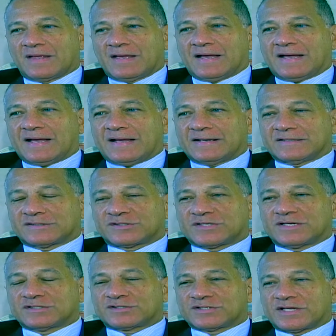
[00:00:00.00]
And
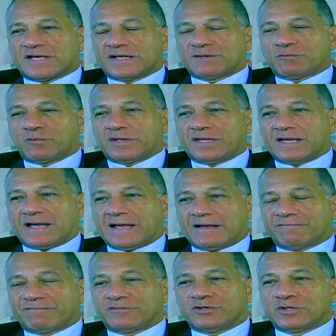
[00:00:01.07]
since then, we
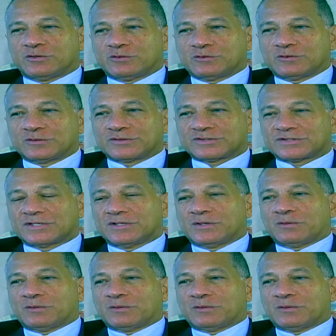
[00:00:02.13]
have news,